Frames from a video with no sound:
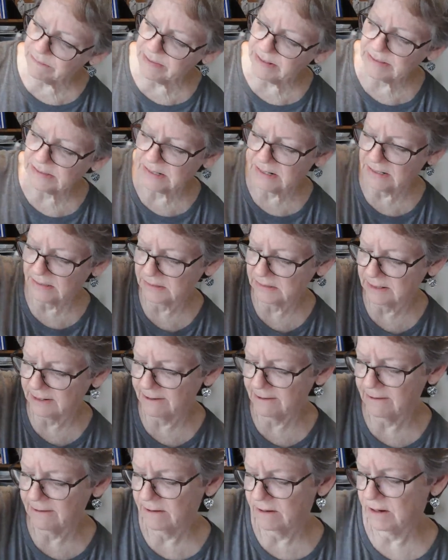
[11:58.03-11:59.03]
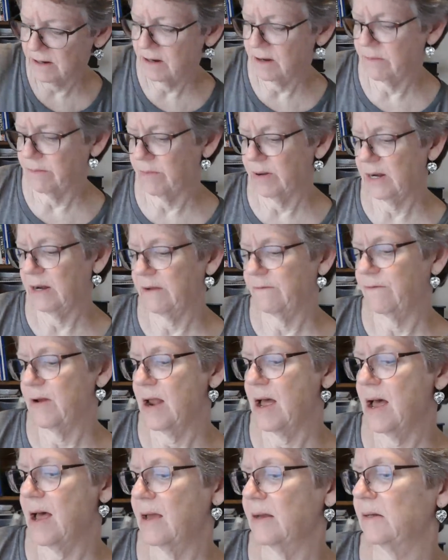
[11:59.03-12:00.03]
business. But if
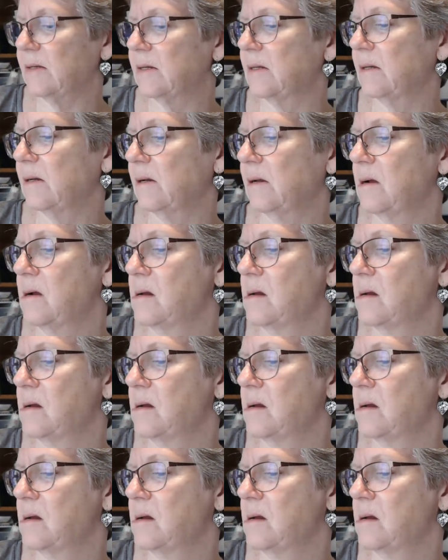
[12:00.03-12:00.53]
not,